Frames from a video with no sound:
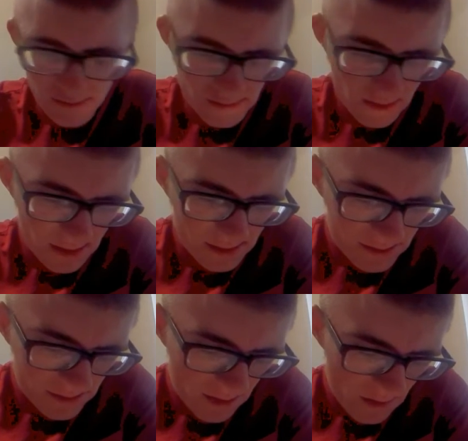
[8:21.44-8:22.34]

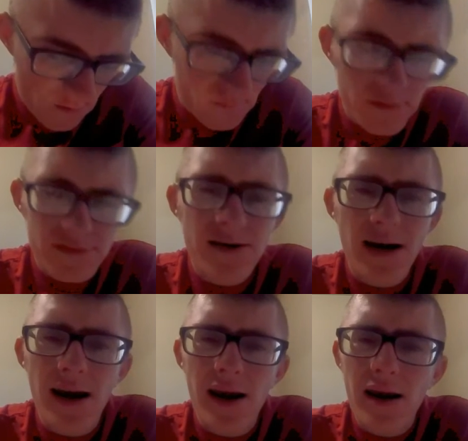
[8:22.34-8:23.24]
It's almost
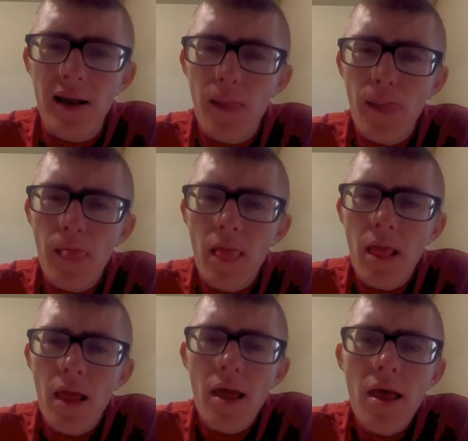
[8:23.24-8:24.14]
like
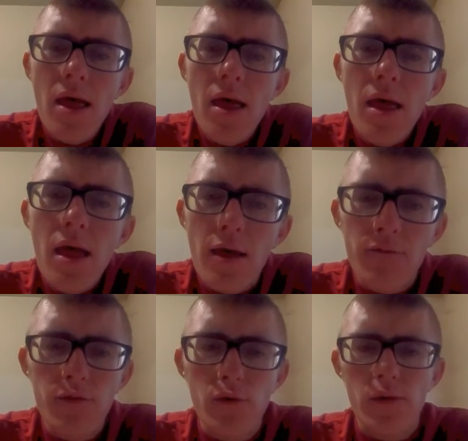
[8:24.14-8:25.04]
if
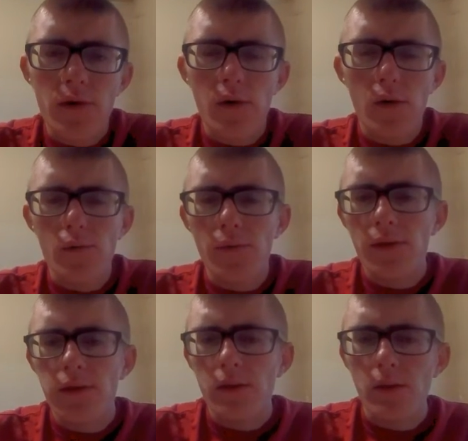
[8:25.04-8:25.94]
you were going
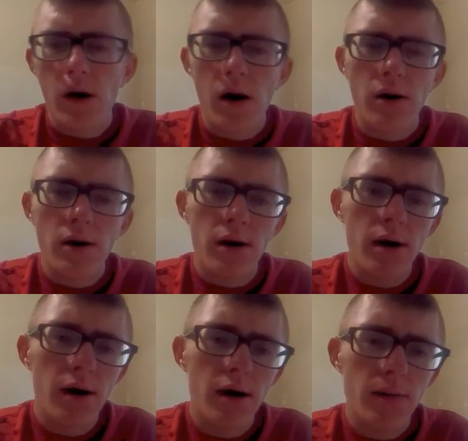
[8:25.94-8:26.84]
with long
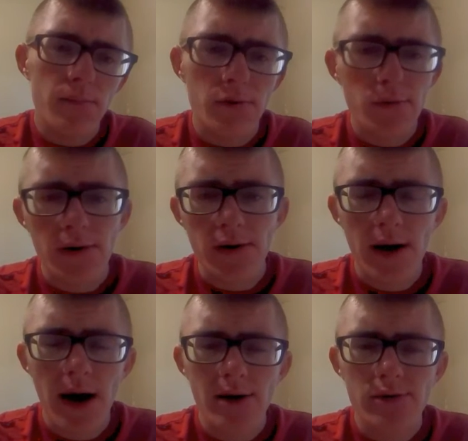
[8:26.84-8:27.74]
cut between
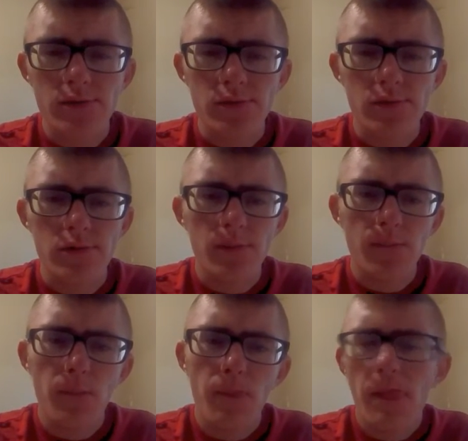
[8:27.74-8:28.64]
natural,
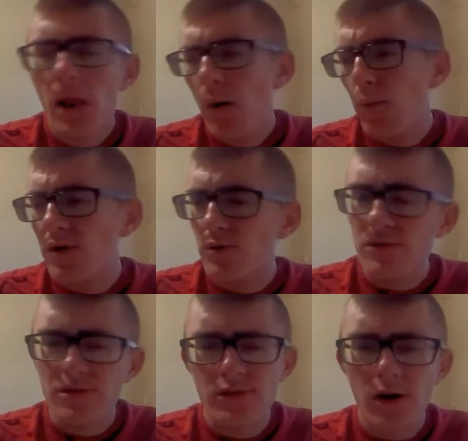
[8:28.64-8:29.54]
which
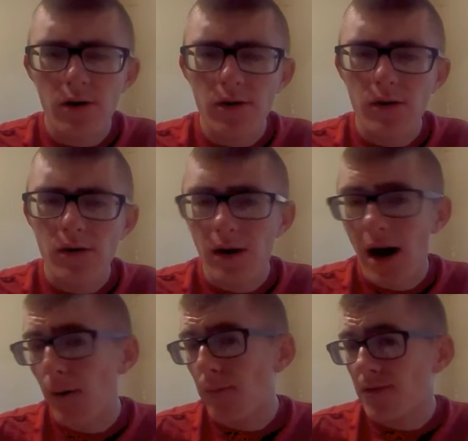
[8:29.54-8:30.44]
one's saltier? And
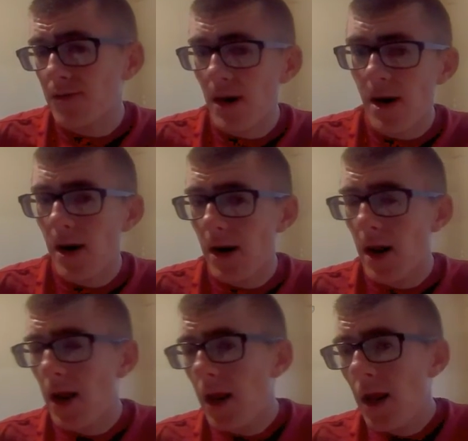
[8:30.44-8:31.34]
I would say
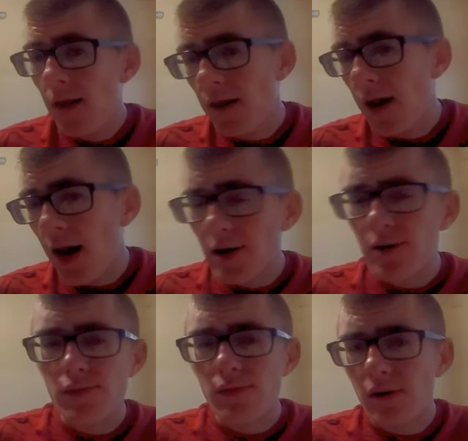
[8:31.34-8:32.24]
the
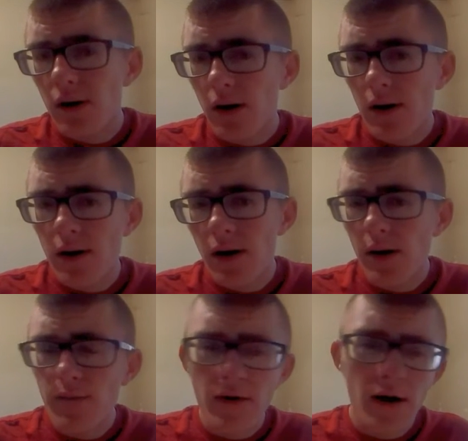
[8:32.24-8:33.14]
extra long cut
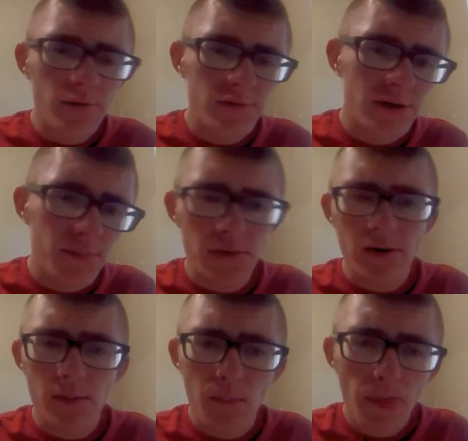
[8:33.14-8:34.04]
if I was
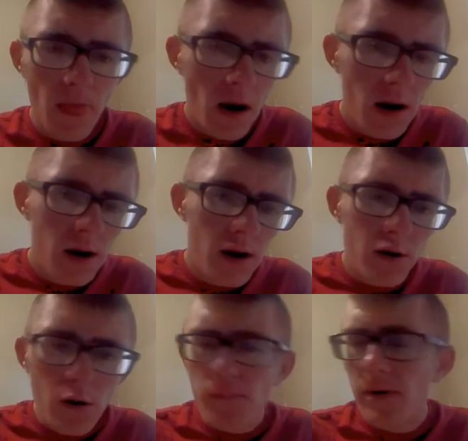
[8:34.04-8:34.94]
dipping
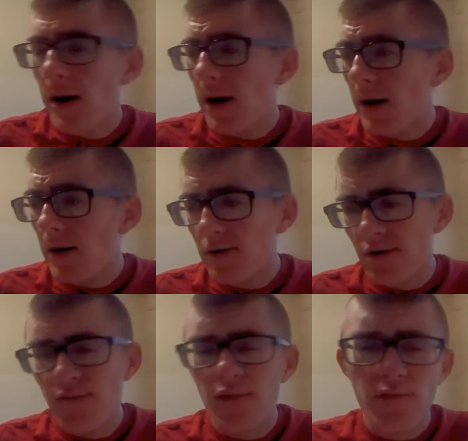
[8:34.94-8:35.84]
Copenhagen, just
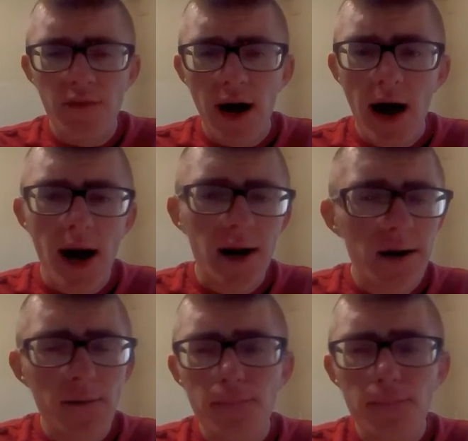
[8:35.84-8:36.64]
for the fact